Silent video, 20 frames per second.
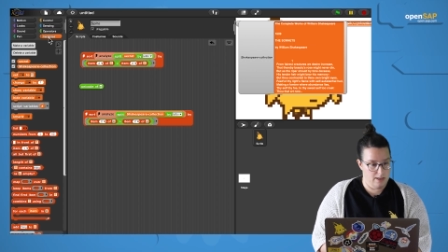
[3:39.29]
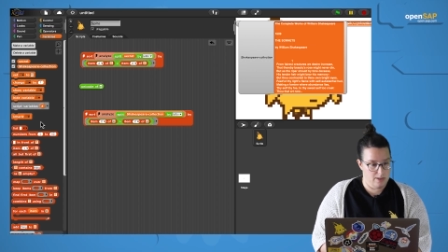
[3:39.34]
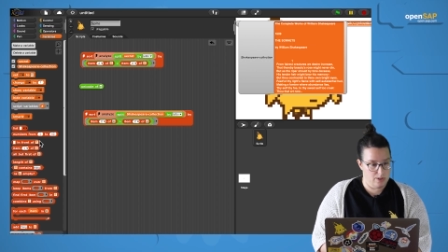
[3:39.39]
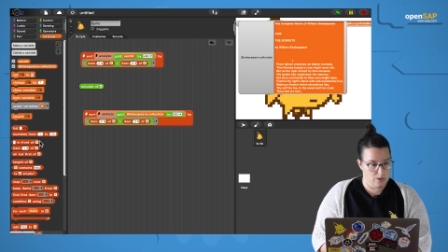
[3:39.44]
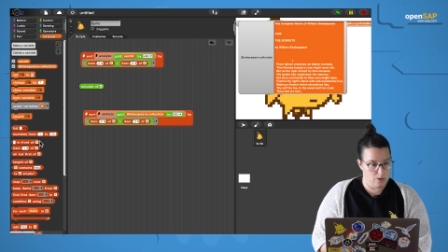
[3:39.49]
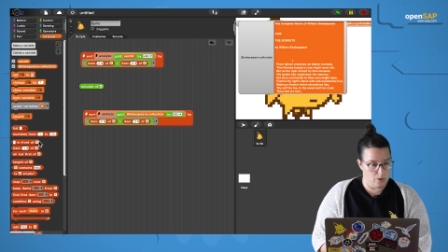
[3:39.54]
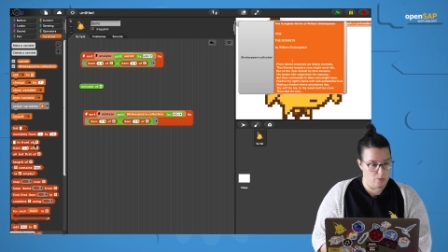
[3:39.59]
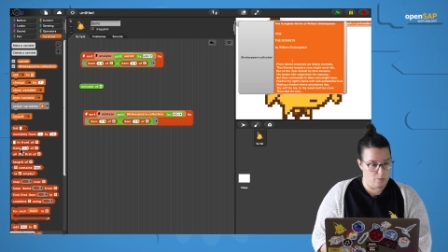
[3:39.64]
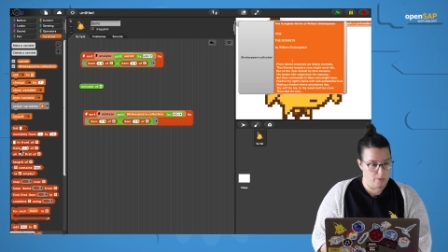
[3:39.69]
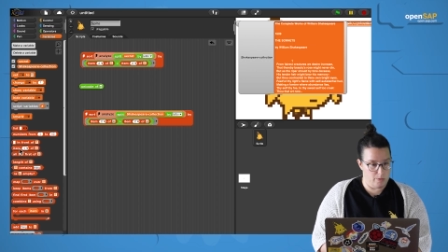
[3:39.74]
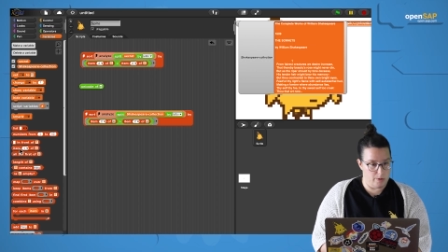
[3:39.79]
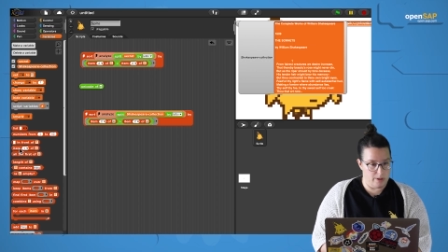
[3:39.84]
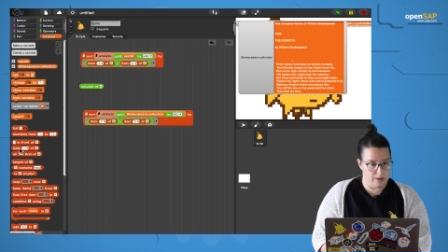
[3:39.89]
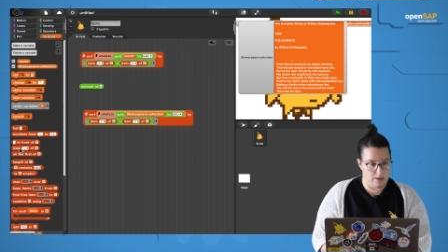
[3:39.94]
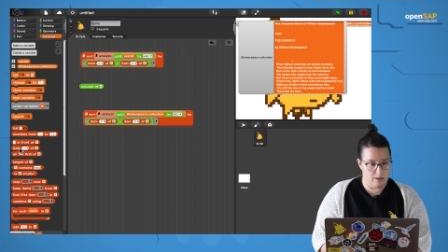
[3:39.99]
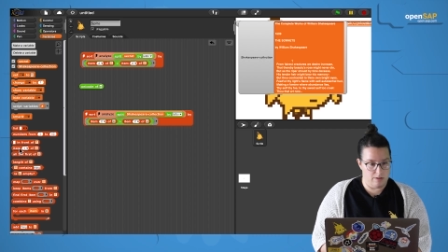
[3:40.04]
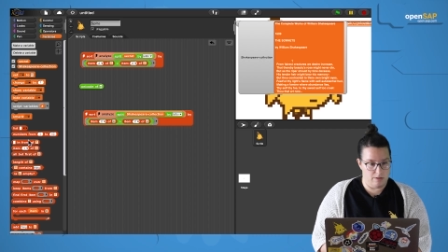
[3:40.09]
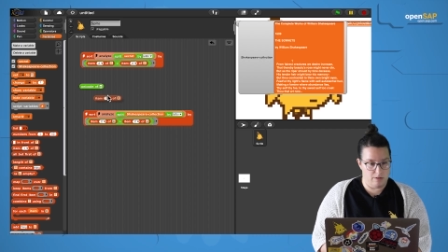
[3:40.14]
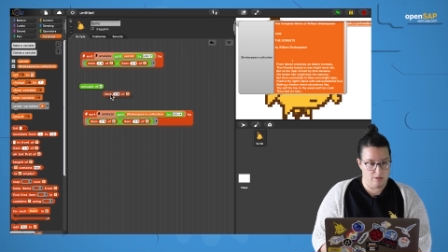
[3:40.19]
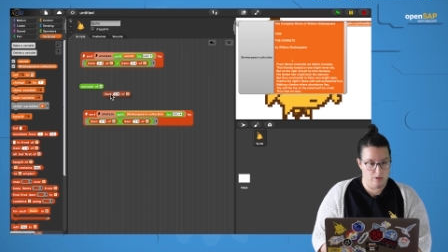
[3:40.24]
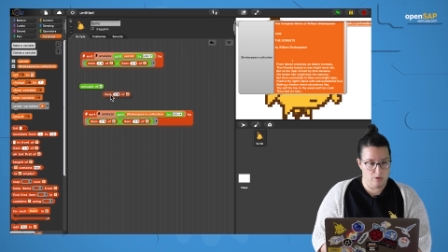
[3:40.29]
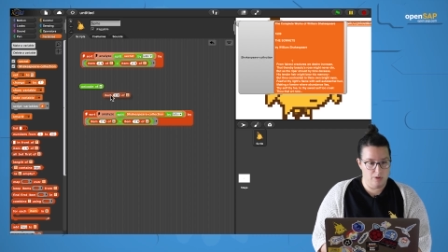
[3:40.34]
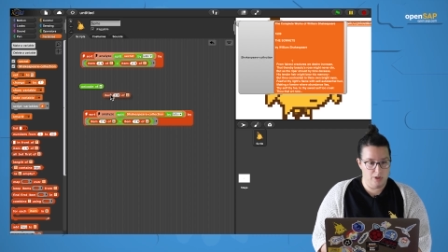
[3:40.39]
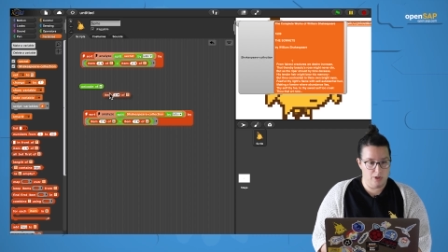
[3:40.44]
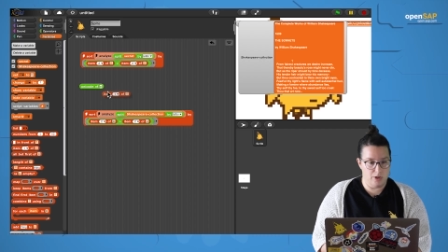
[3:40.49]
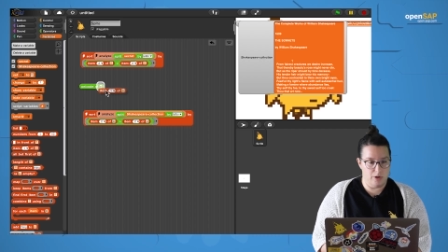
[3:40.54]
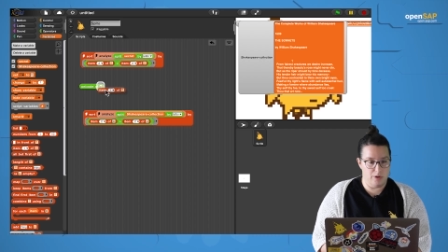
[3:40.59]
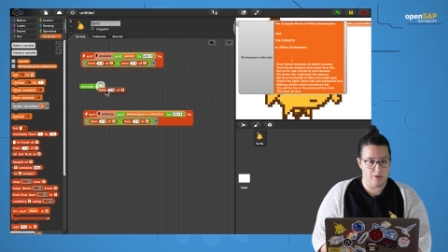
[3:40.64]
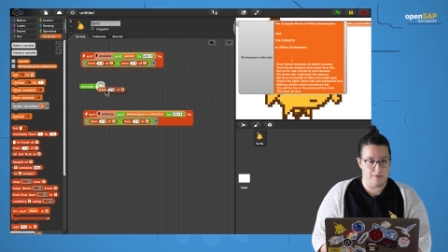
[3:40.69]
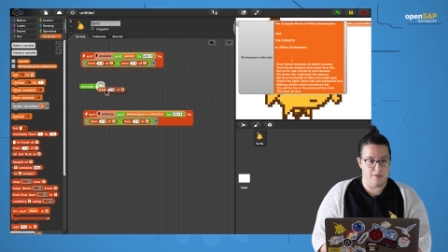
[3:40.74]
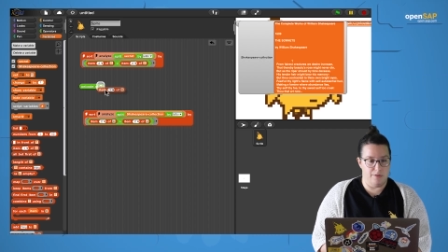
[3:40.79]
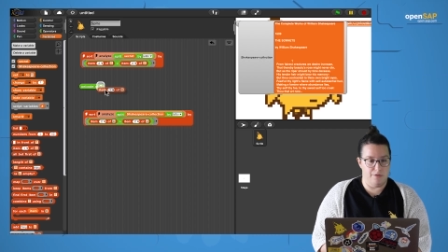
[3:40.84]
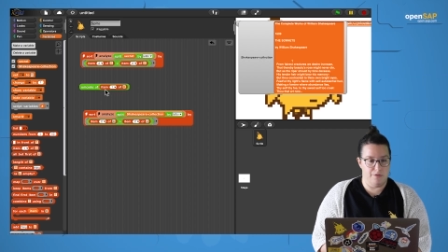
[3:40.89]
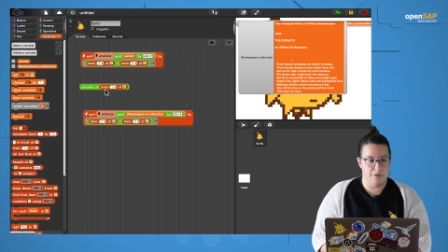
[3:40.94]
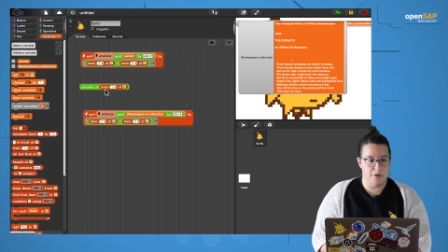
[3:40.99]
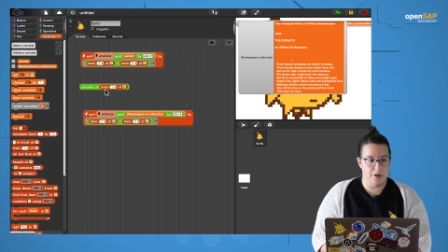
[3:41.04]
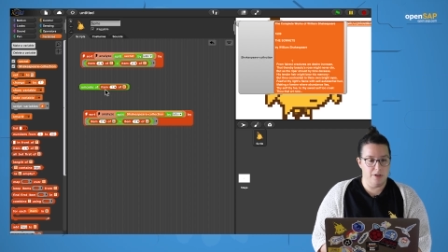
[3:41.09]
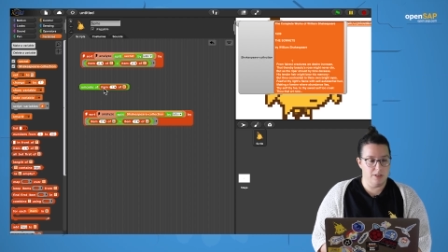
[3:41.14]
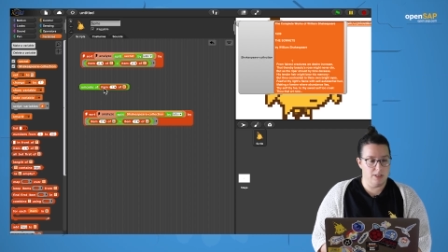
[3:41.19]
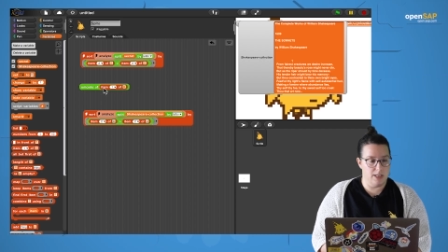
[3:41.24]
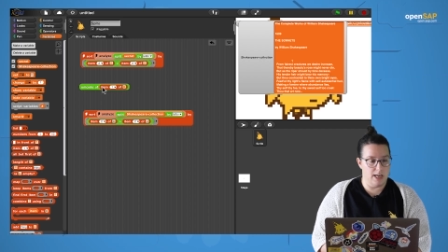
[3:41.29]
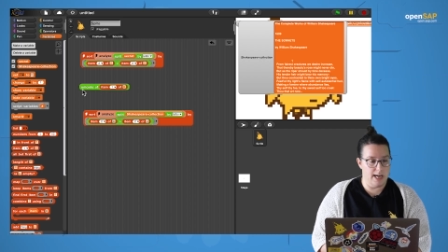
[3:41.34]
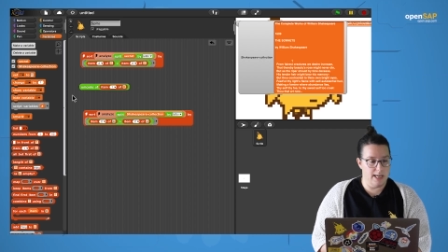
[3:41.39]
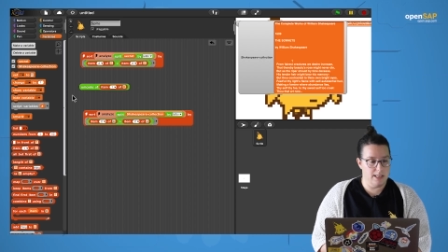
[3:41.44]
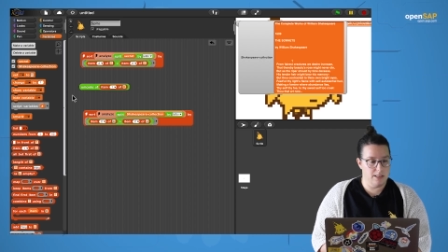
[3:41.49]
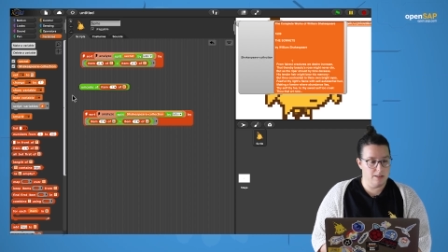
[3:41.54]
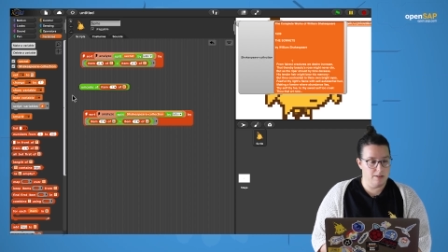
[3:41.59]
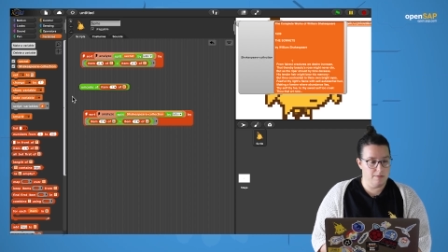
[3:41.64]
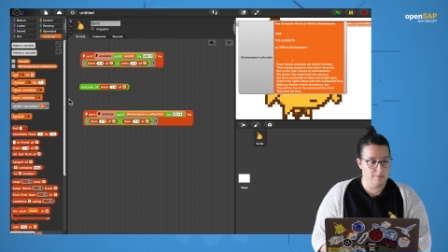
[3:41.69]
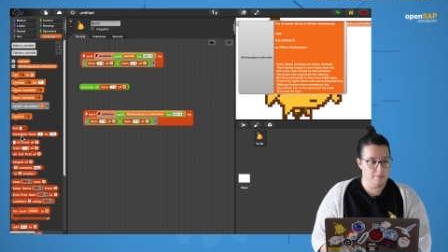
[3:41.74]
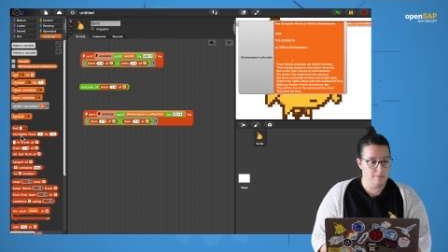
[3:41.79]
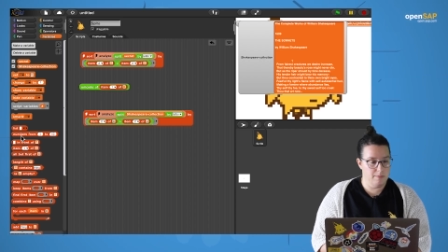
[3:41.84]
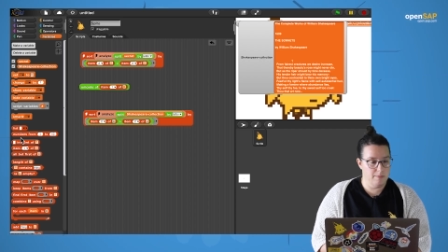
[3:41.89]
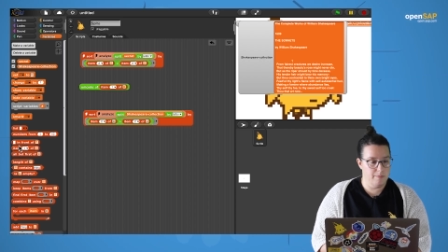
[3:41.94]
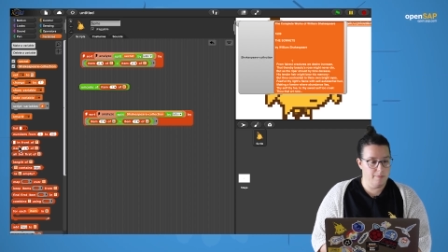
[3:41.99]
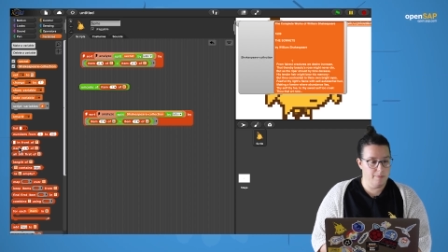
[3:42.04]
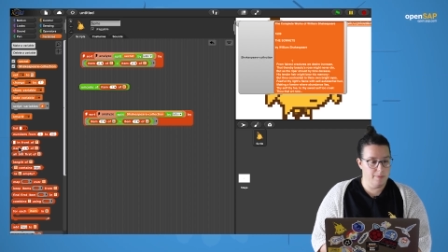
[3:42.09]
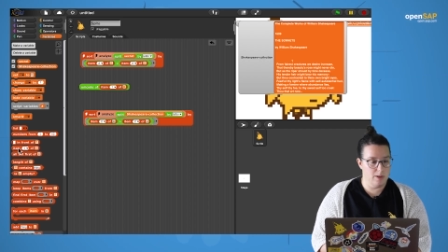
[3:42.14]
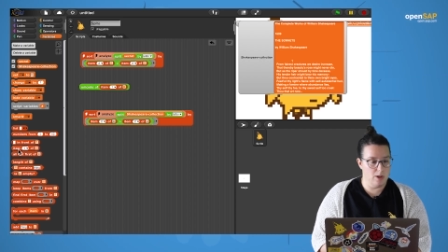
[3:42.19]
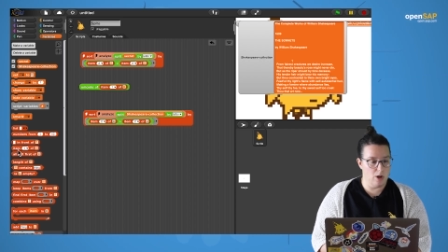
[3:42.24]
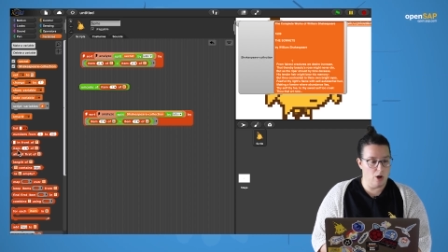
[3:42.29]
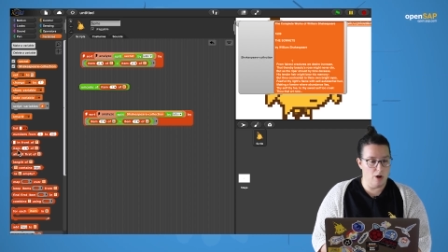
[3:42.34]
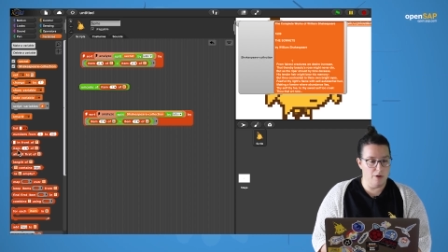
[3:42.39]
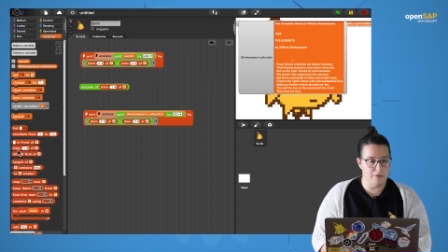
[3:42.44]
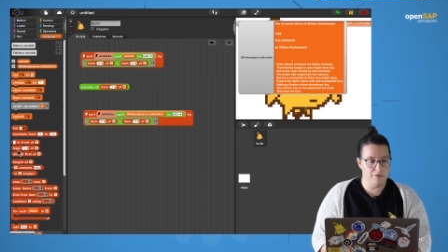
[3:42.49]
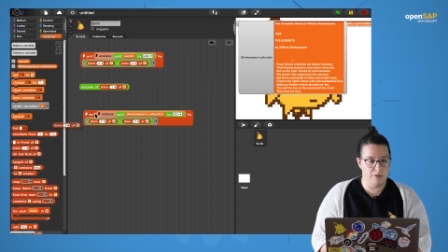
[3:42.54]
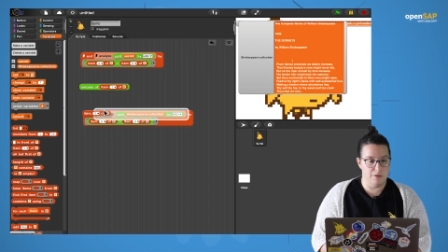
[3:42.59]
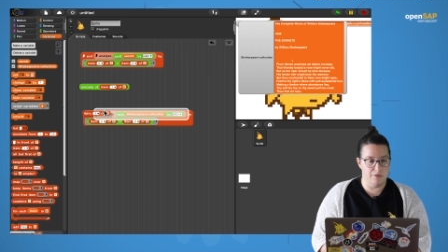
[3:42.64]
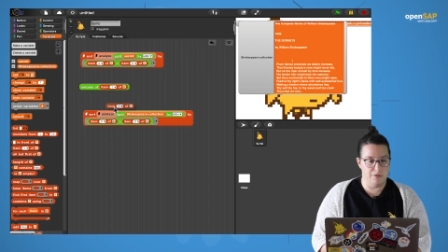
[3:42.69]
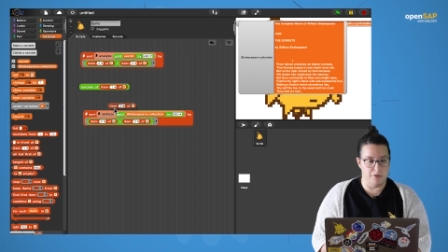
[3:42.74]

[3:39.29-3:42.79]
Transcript: So we want the Unicode of the first item of